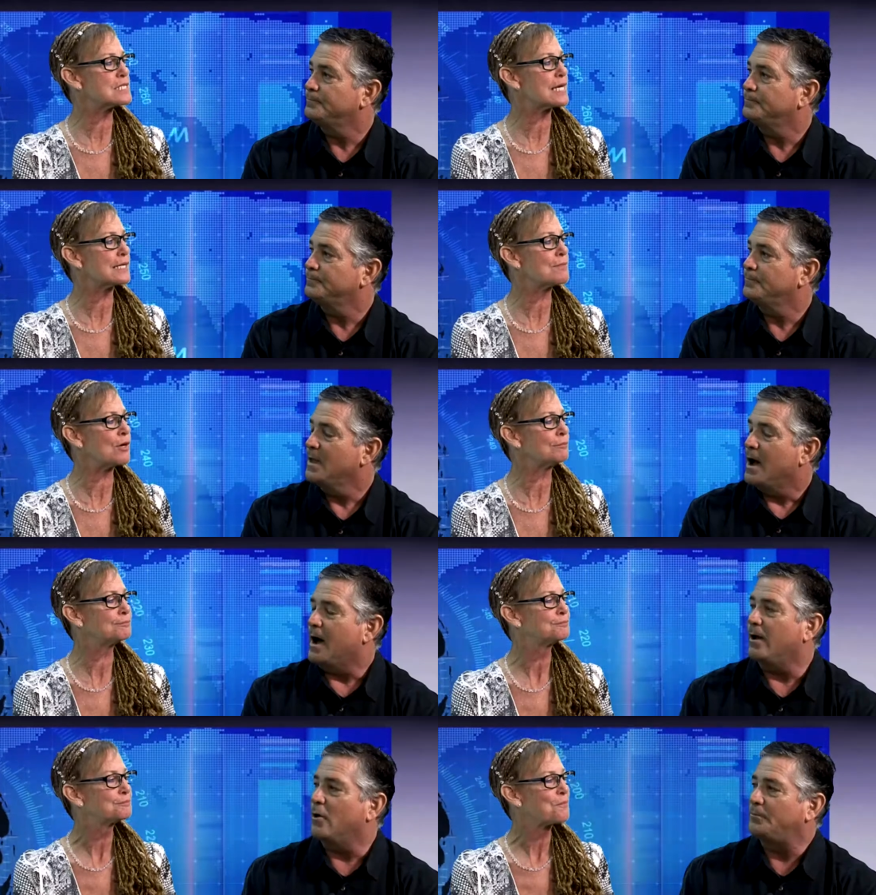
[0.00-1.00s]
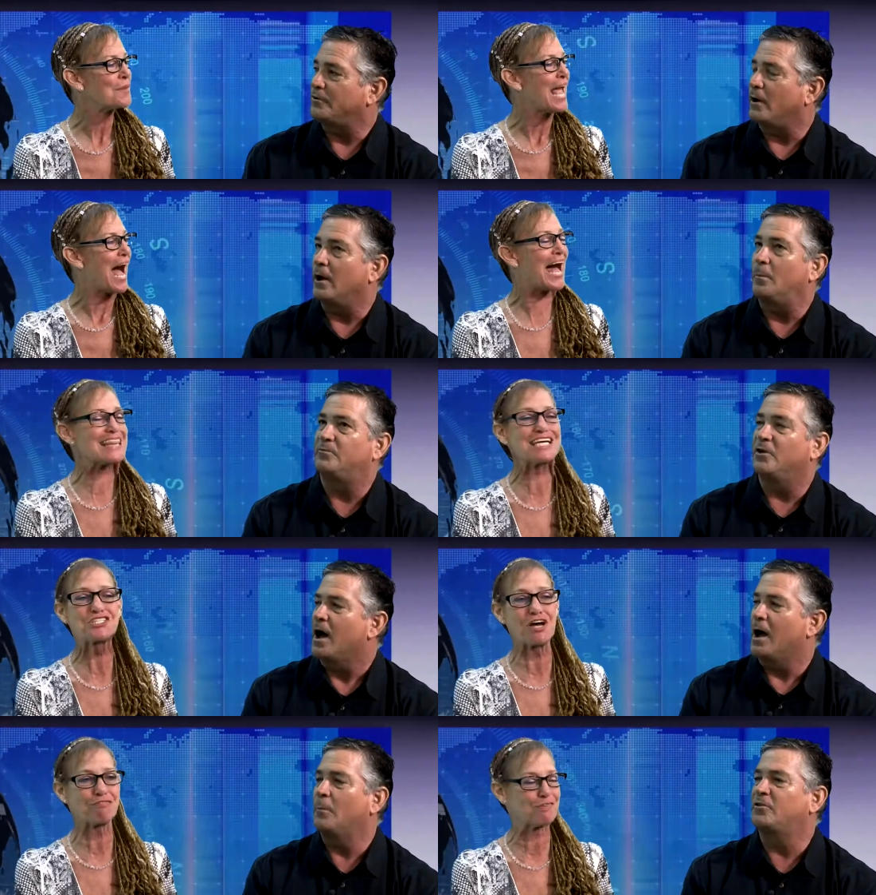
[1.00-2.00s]
Speaker 1: taking him on?
Speaker 2: I hope so. I hope. I think
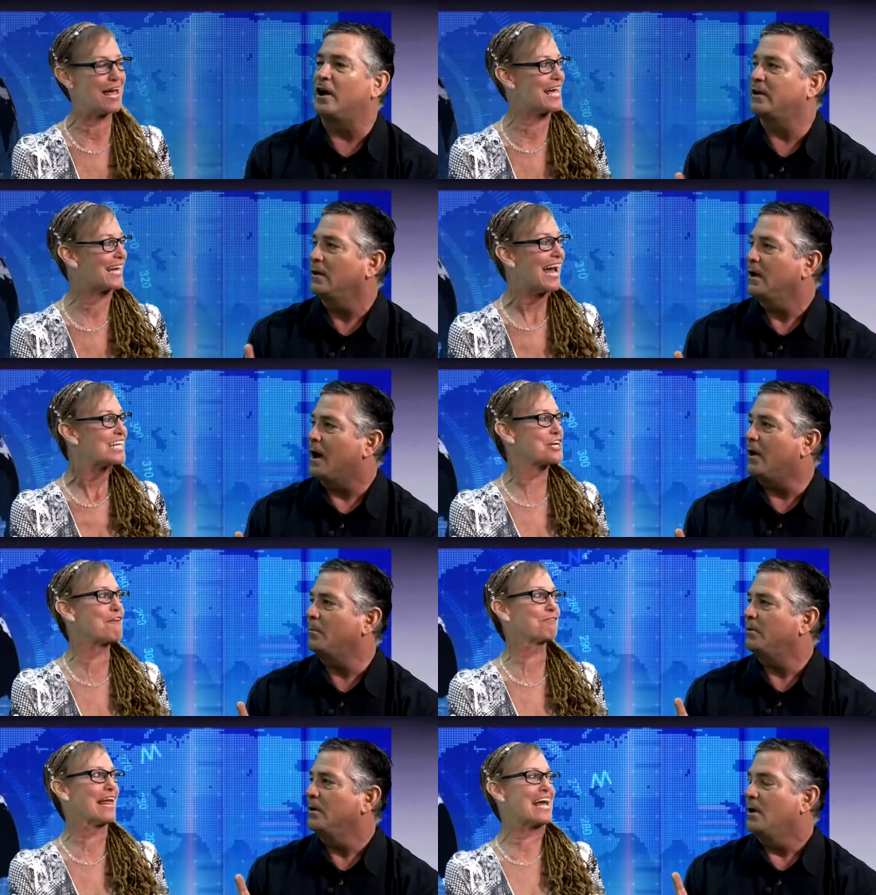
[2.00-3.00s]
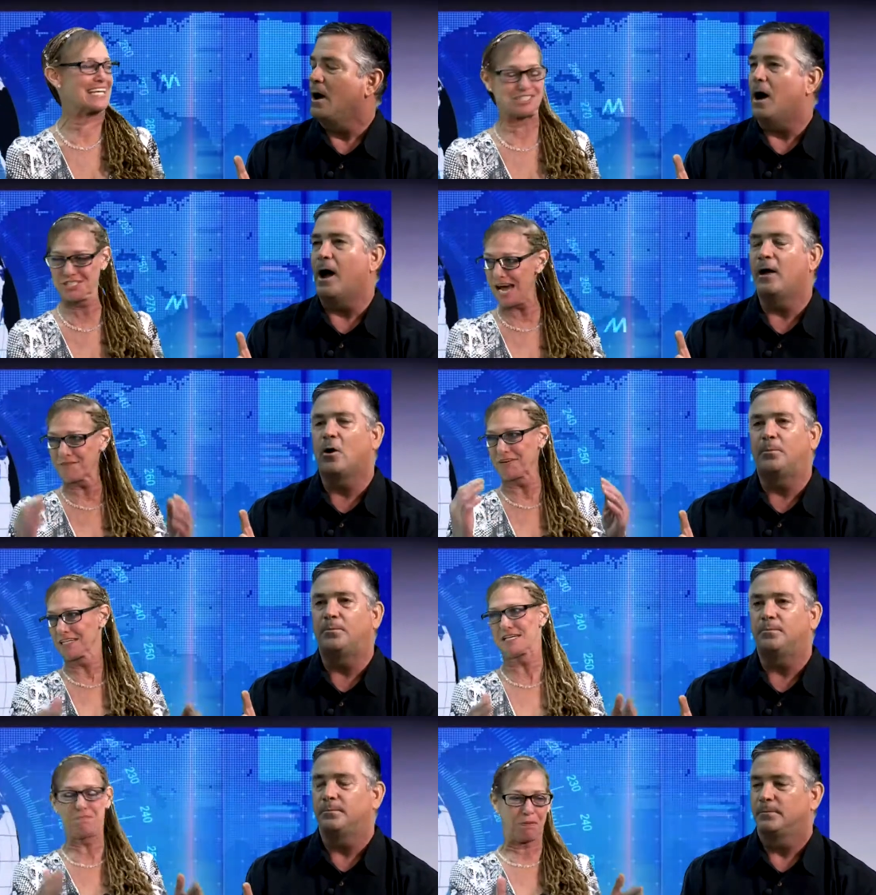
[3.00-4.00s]
Jeff I John, Flake. I Jeff Flake has I
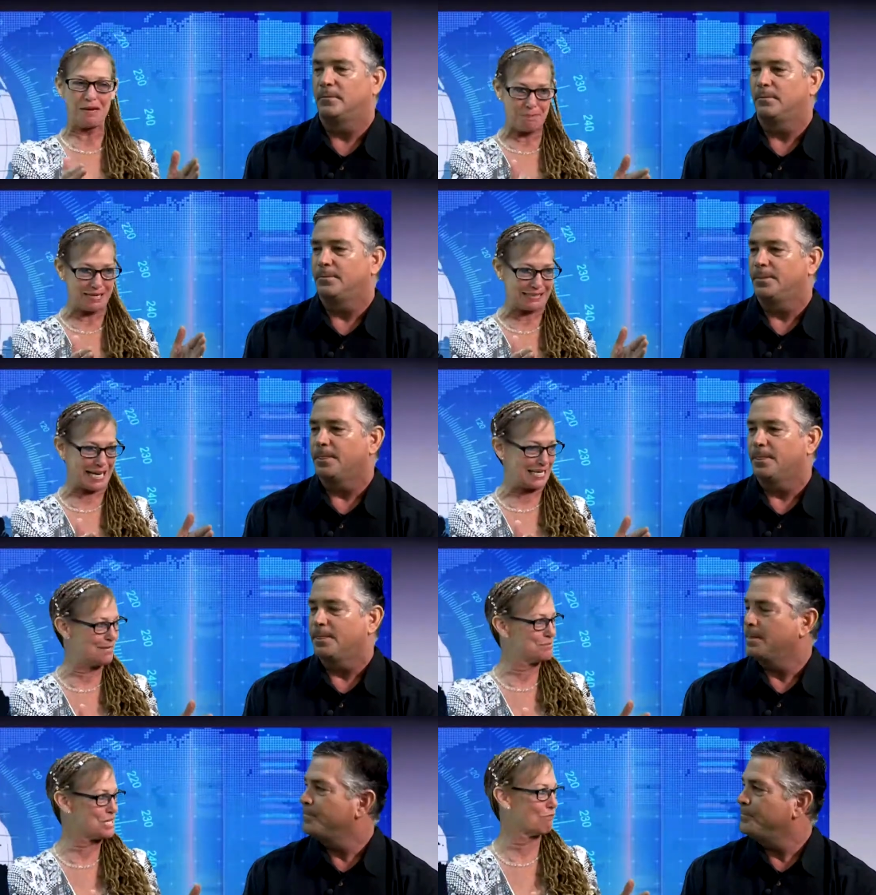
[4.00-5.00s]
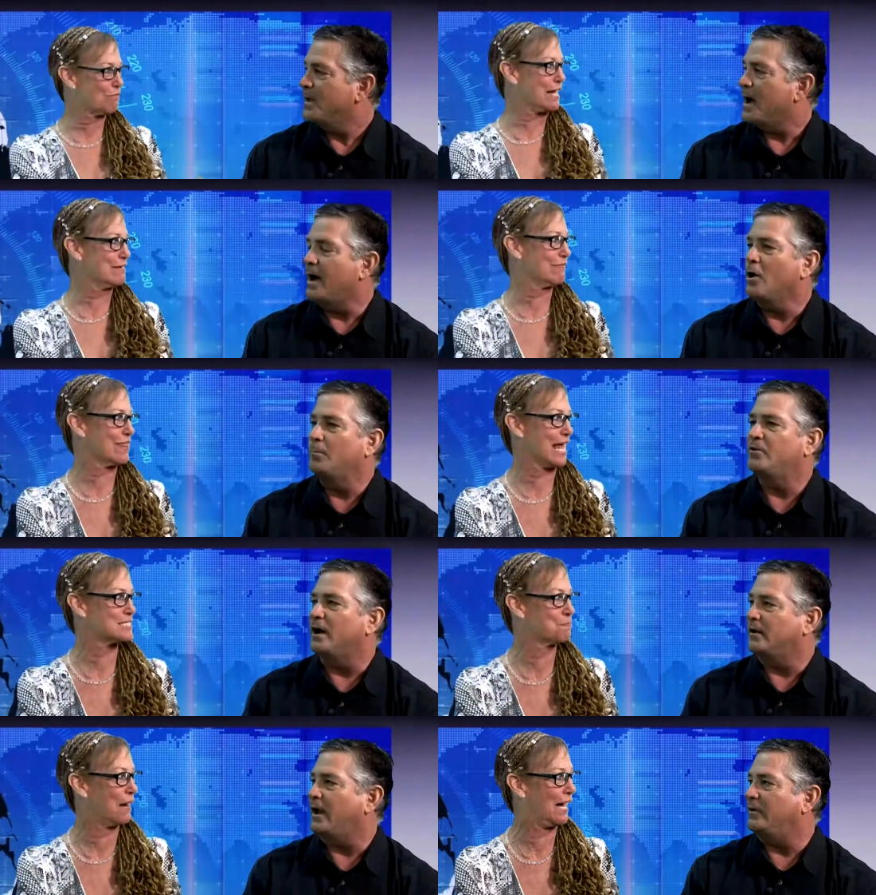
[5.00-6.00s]
definitely
Speaker 1: hope, been getting himself ready. I hope
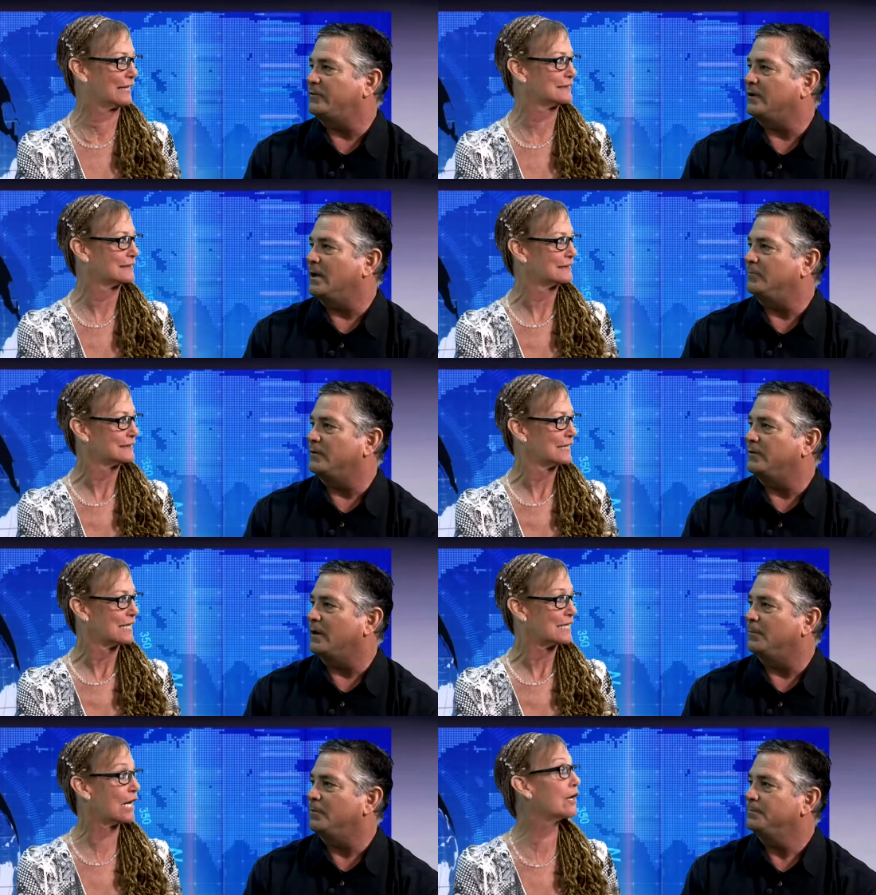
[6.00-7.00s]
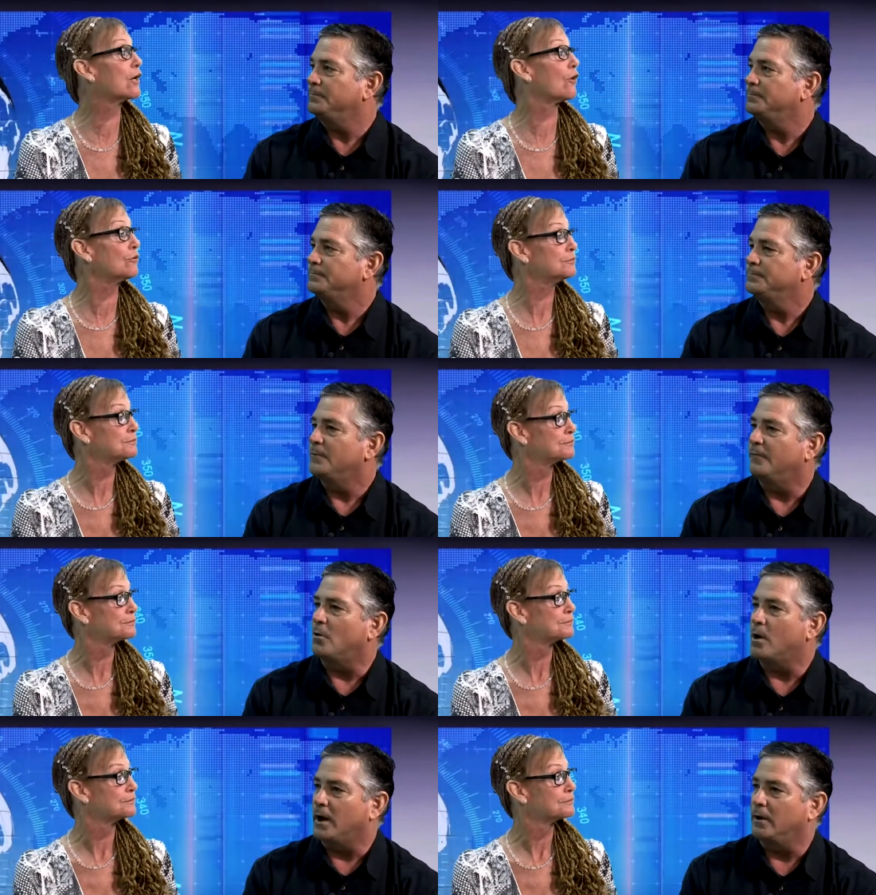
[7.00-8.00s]
John
Speaker 2: spot. Kasich comes to the table. There you go. Of
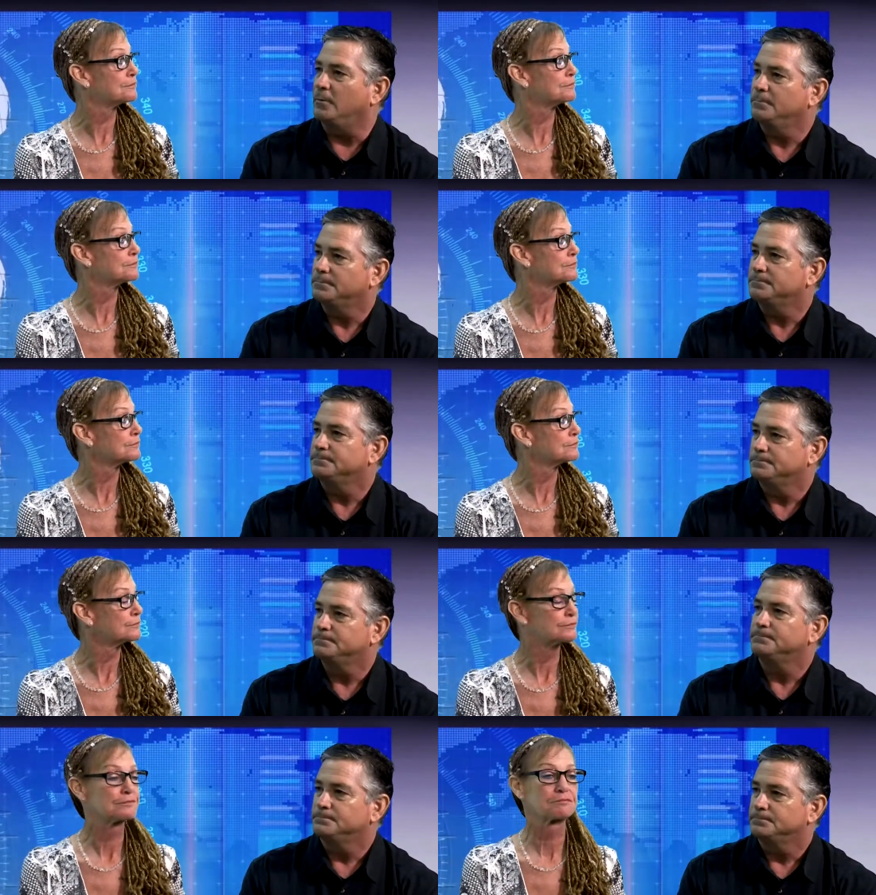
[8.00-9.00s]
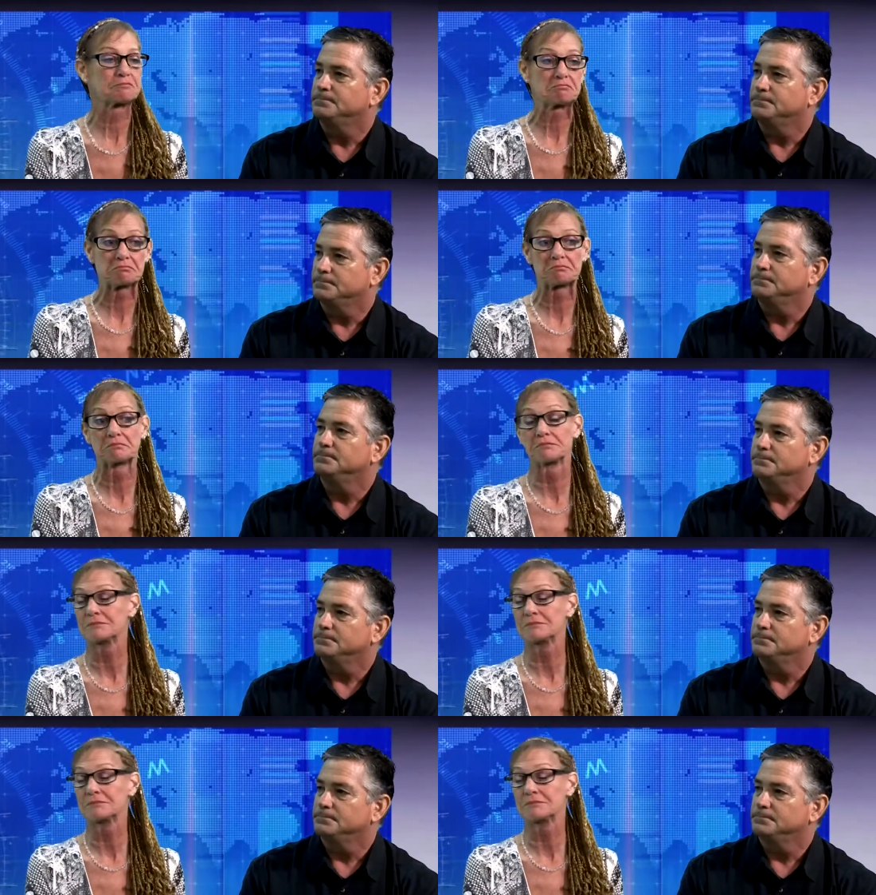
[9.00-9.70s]
Ohio. What